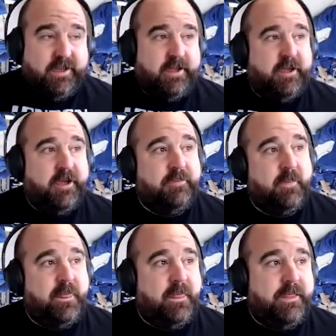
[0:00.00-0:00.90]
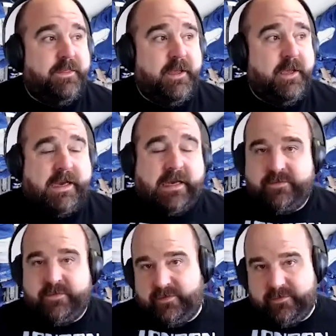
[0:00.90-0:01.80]
The
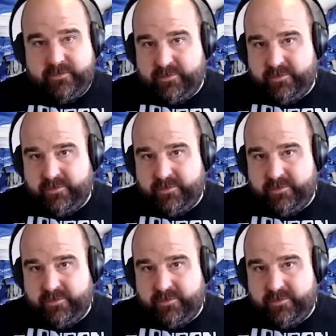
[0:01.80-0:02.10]
analysis